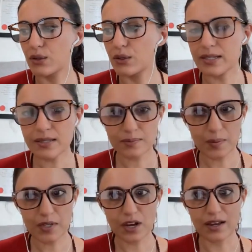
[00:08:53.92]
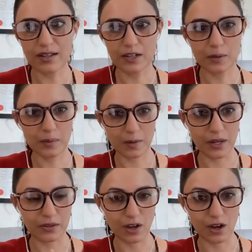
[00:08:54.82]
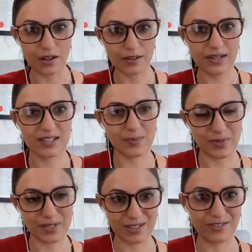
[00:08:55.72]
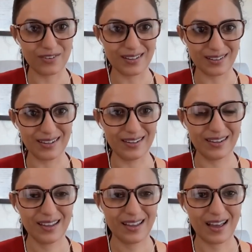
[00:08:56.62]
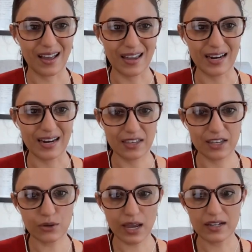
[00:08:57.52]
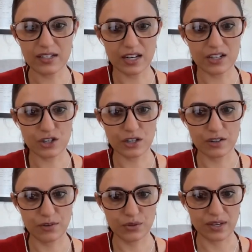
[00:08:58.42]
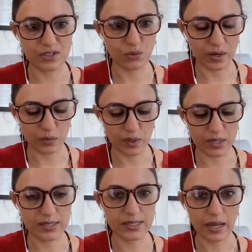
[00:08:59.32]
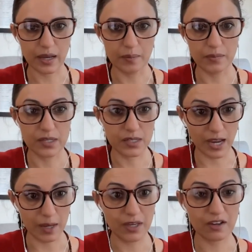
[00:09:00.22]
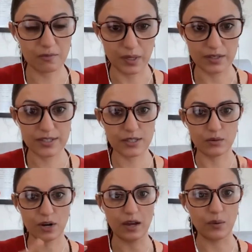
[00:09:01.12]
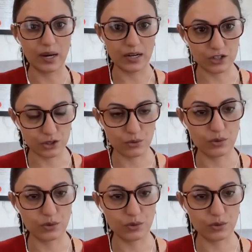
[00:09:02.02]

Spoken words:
So let's maybe talk a little bit about the holidays specifically. And I think you kind of touched on a few things. One was the timing of meals, so not waiting